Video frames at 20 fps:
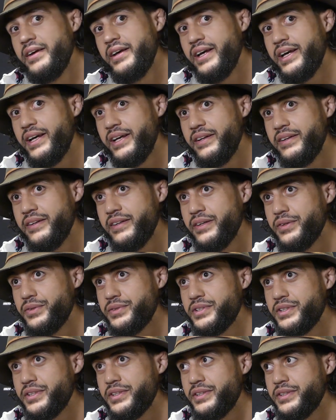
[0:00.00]
and it
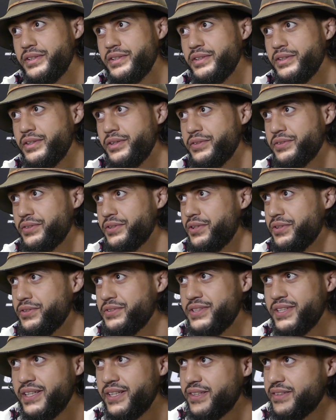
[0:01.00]
was a
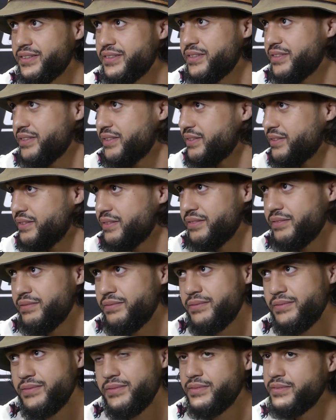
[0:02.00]
non-contact
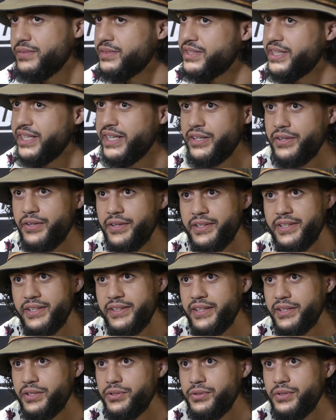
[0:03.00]
tear, I
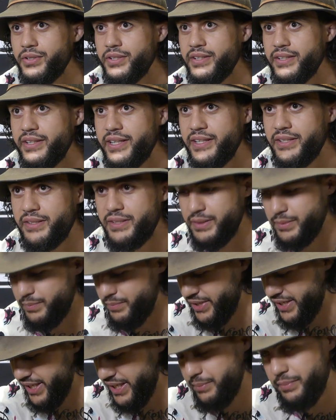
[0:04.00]
think they call it, and
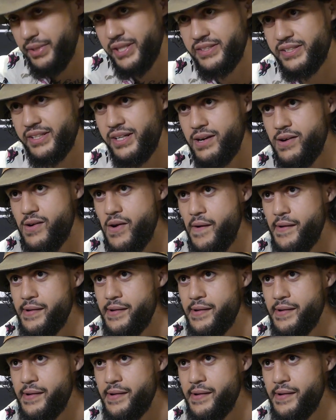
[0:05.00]
my knee bent out.